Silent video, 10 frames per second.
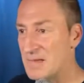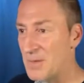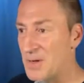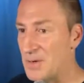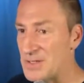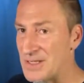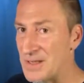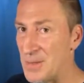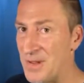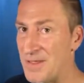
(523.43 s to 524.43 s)
gonna go sit
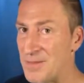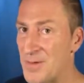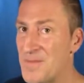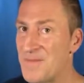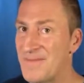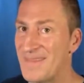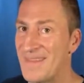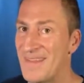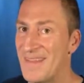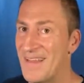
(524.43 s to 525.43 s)
in the bathroom.
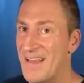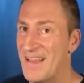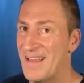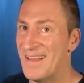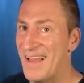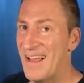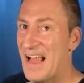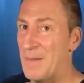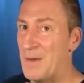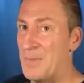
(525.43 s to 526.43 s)

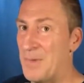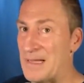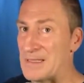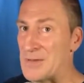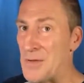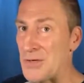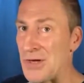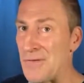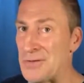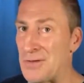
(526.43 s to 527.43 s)
I'm gonna bring a snow
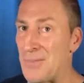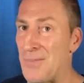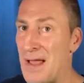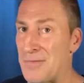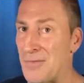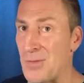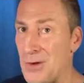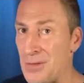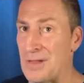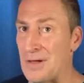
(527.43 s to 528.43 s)
shovel to the bathroom and
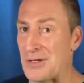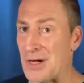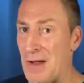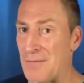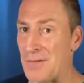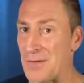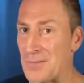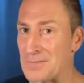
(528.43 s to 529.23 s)
clean that shit out for you.